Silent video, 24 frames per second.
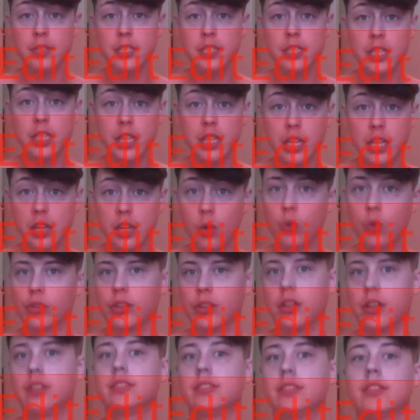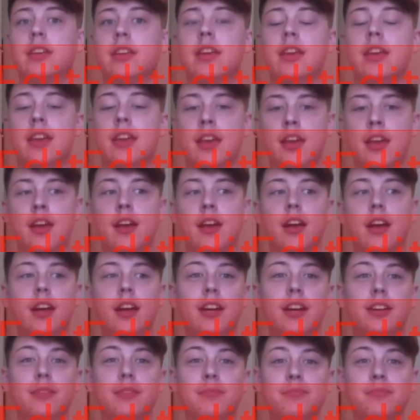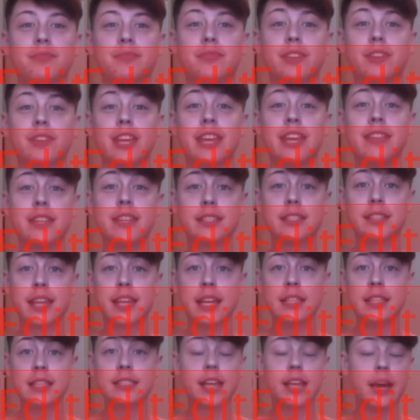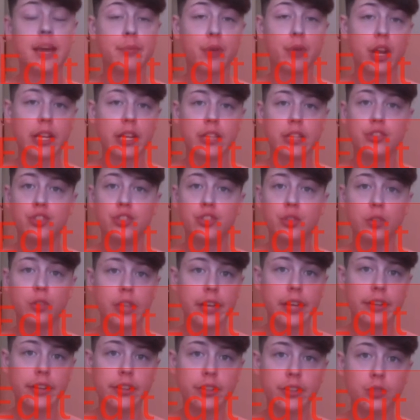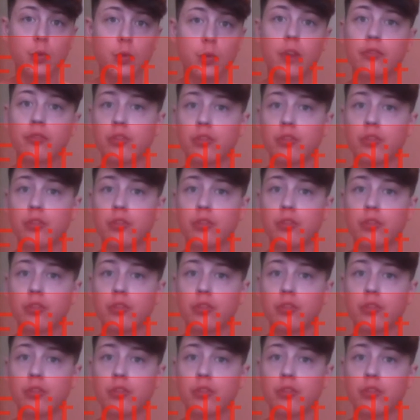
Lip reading: T or not. In this case, I brought in 2 letters, one from